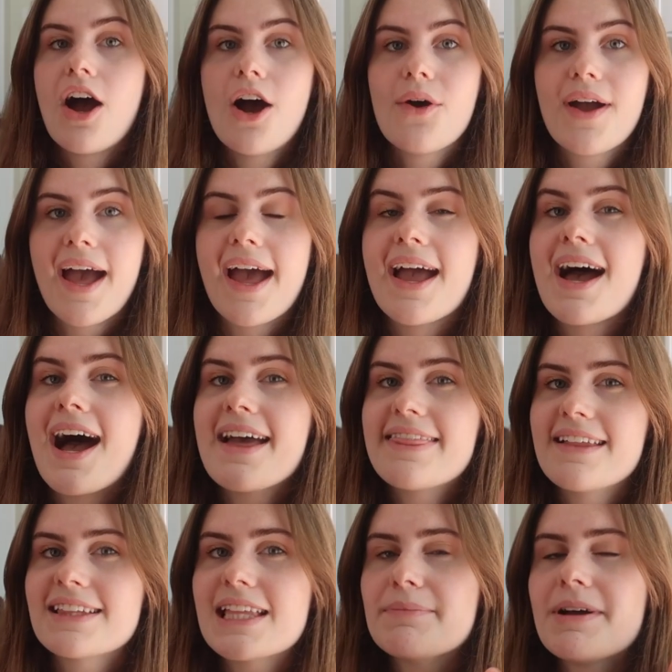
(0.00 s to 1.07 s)
Okay, I
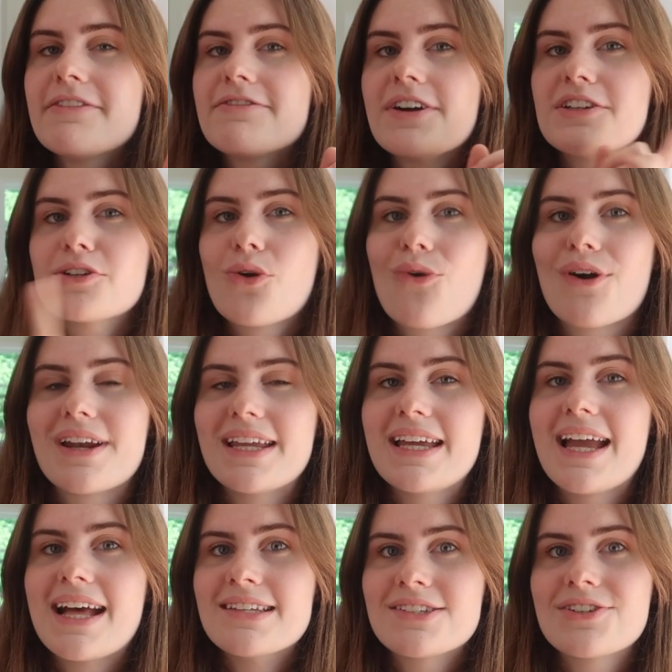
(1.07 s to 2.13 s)
think that my friend
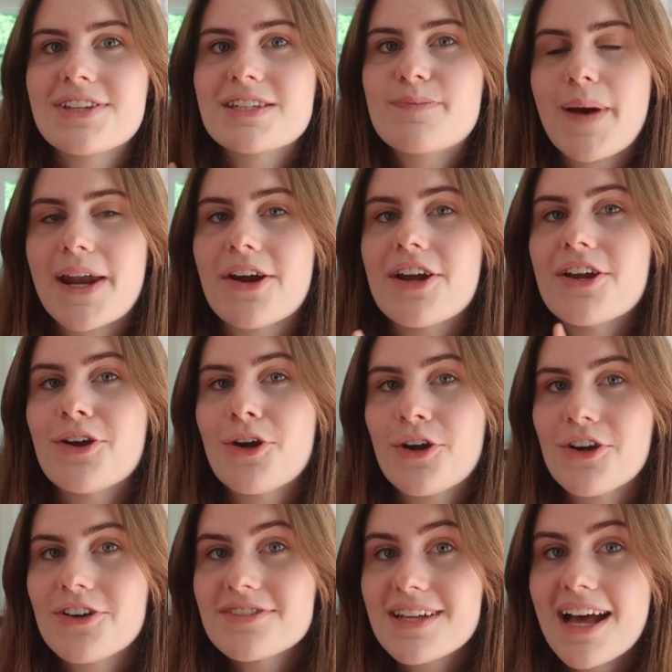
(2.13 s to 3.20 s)
Courtney answered this better in
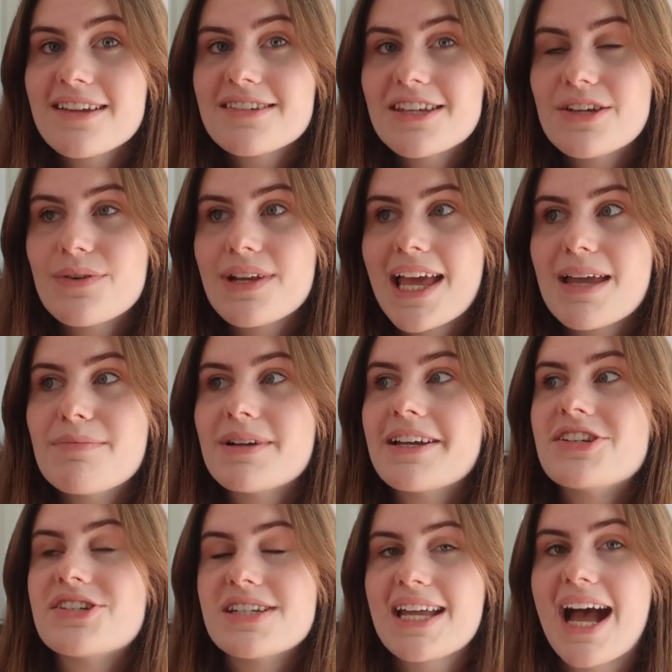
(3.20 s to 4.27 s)
her SAS Q&A
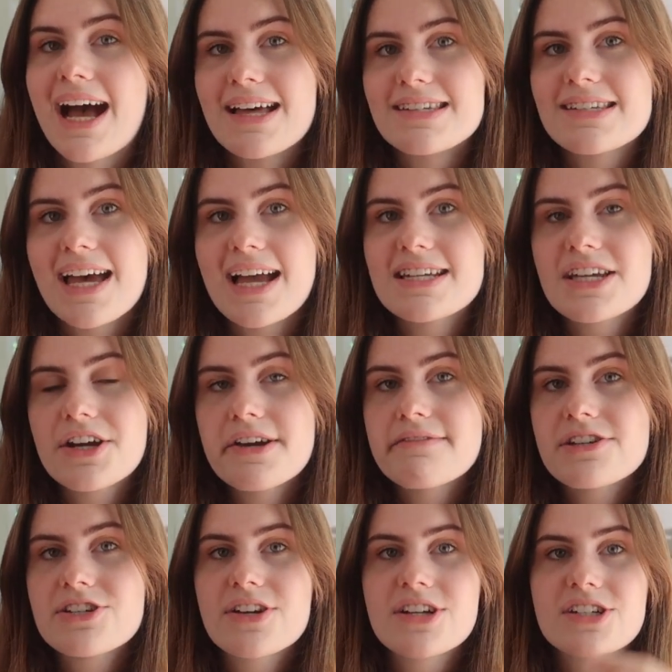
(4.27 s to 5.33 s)
because she has dietary
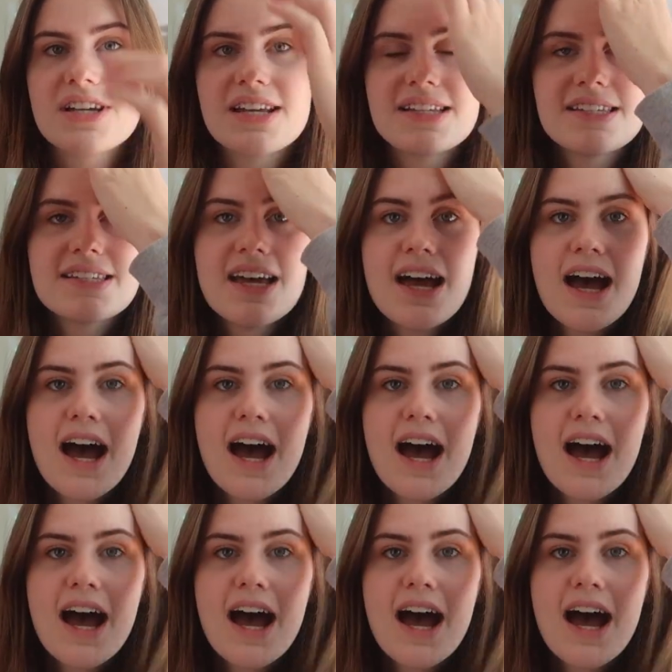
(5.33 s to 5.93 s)
restrictions.